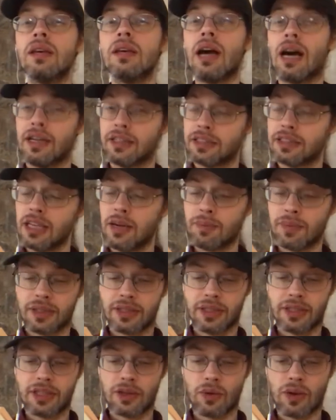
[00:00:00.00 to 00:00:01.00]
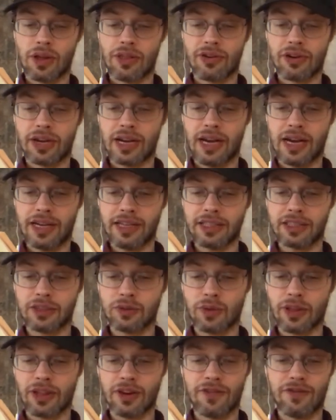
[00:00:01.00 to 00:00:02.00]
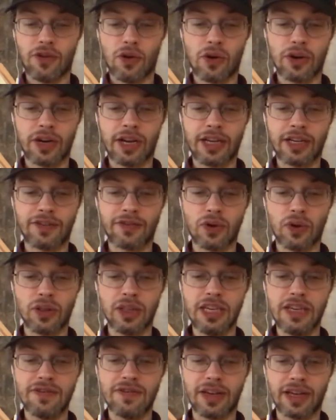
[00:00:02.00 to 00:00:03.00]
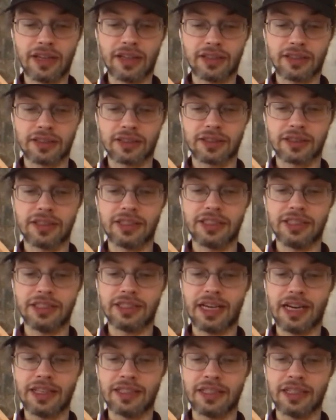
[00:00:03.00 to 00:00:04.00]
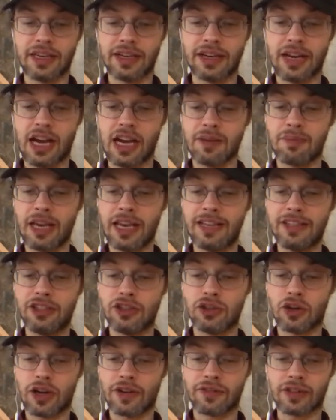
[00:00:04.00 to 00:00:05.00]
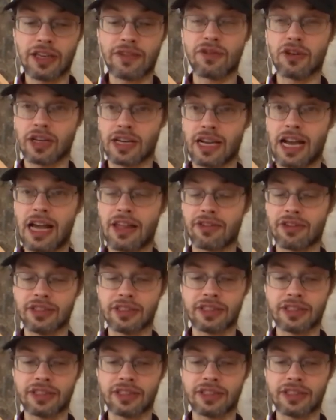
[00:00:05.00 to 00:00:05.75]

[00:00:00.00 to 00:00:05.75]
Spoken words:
I summoned to Wuthering Heights within a fortnight of your leaving us, she said, and I obeyed joyfully for Catherine's